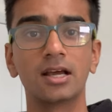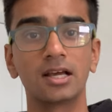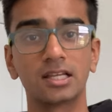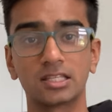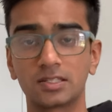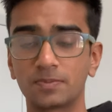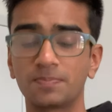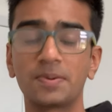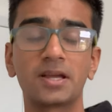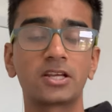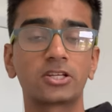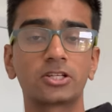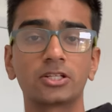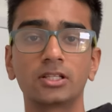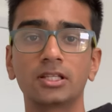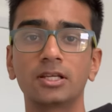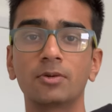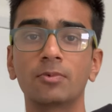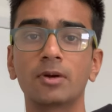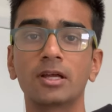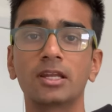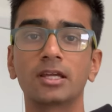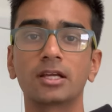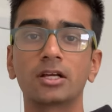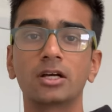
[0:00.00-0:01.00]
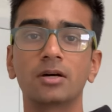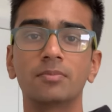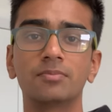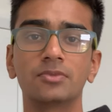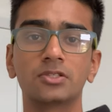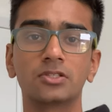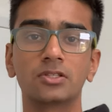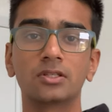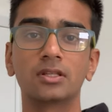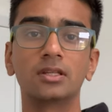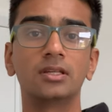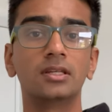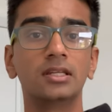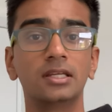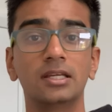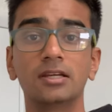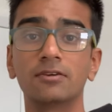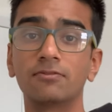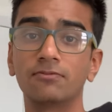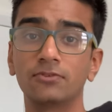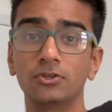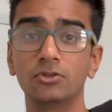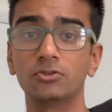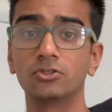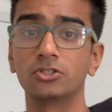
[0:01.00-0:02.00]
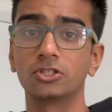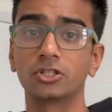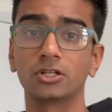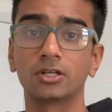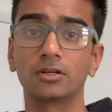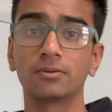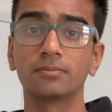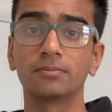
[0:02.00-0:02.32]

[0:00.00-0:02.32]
especially when it comes to the near future.